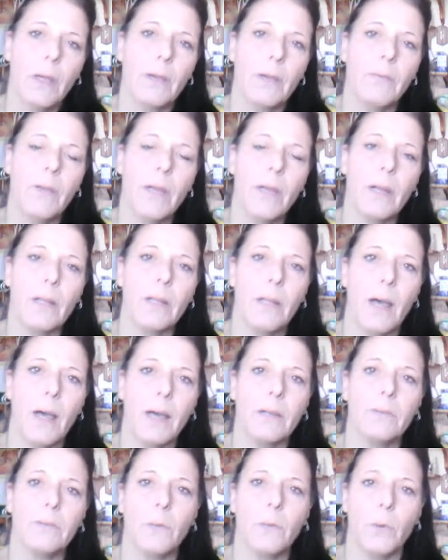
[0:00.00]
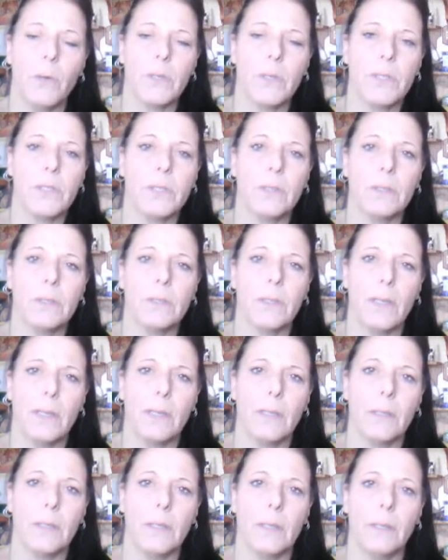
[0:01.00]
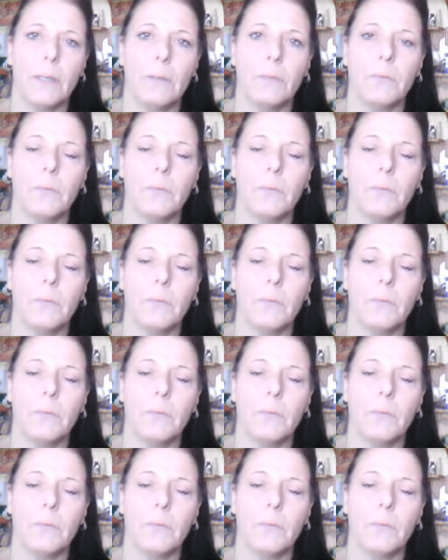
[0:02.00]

I've had a lot of questions lately